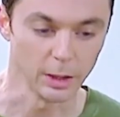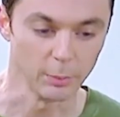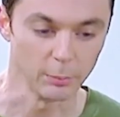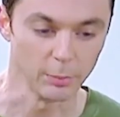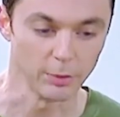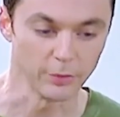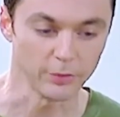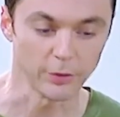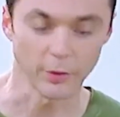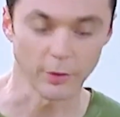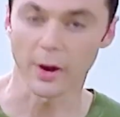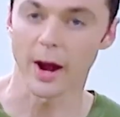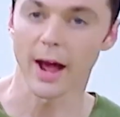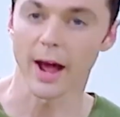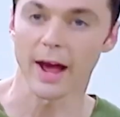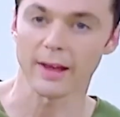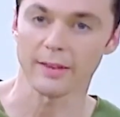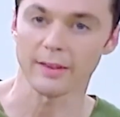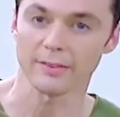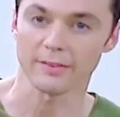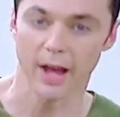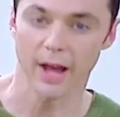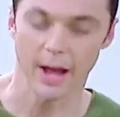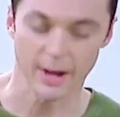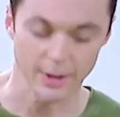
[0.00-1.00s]
Before I
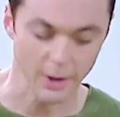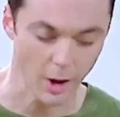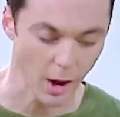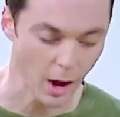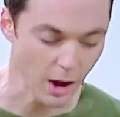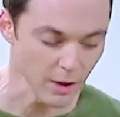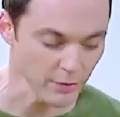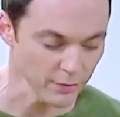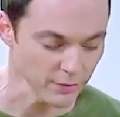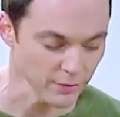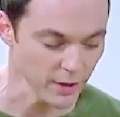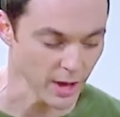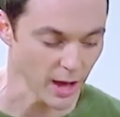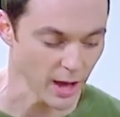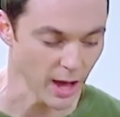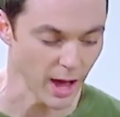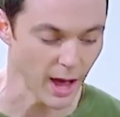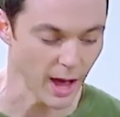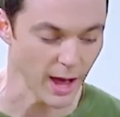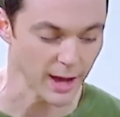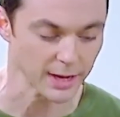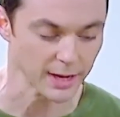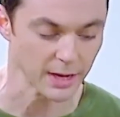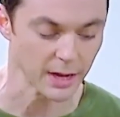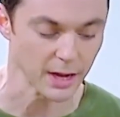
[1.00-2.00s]
sign off,
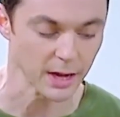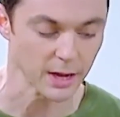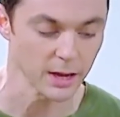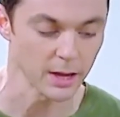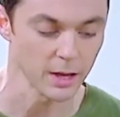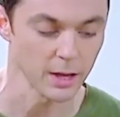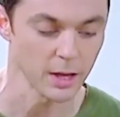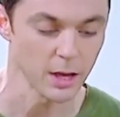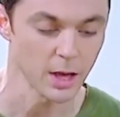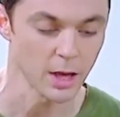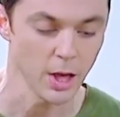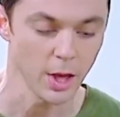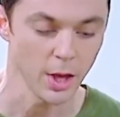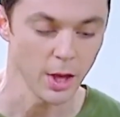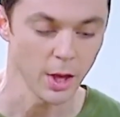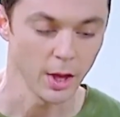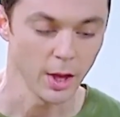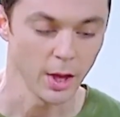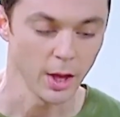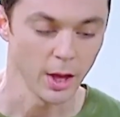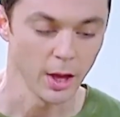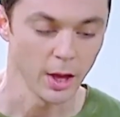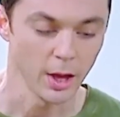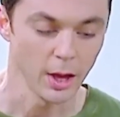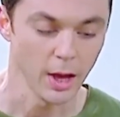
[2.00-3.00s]
I'd, uh,
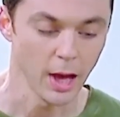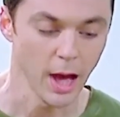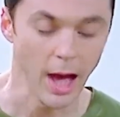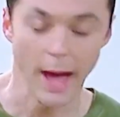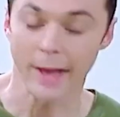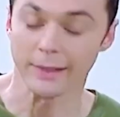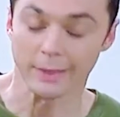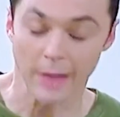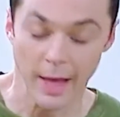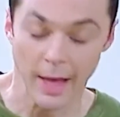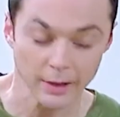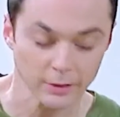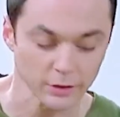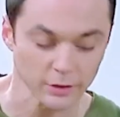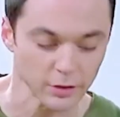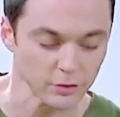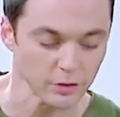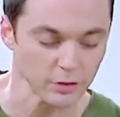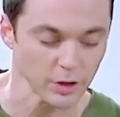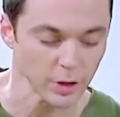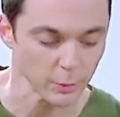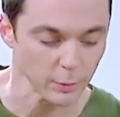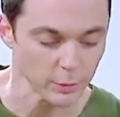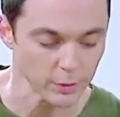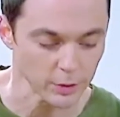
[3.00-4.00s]
I'd like to
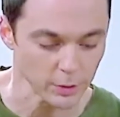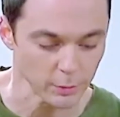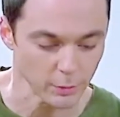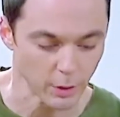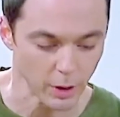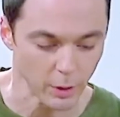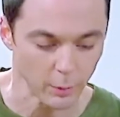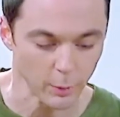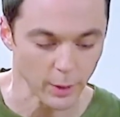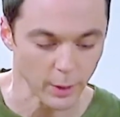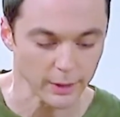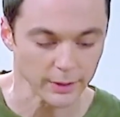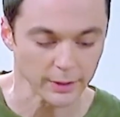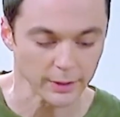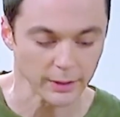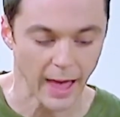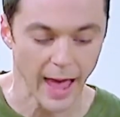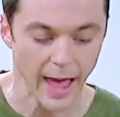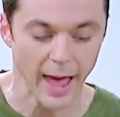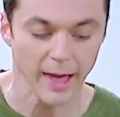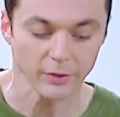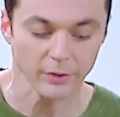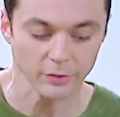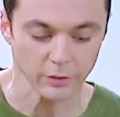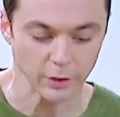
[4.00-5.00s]
share with you all one
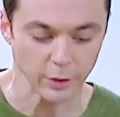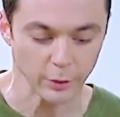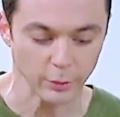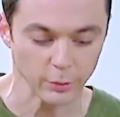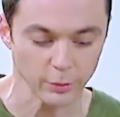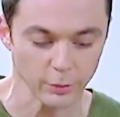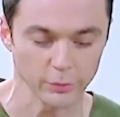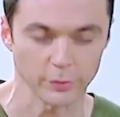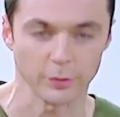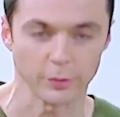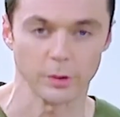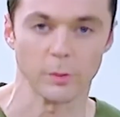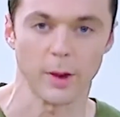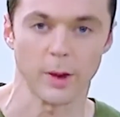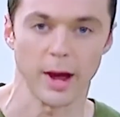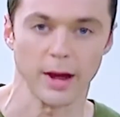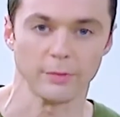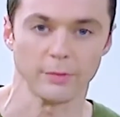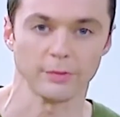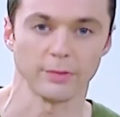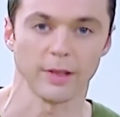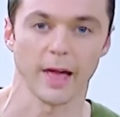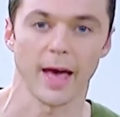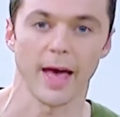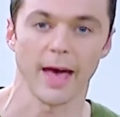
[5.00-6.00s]
last use for a
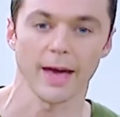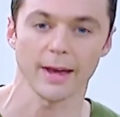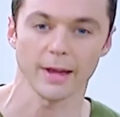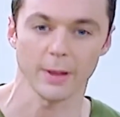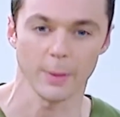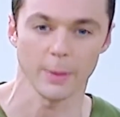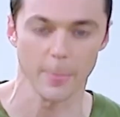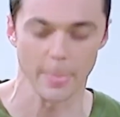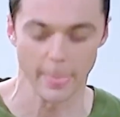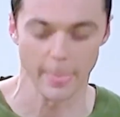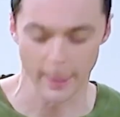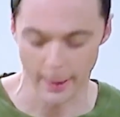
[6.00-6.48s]
white flag.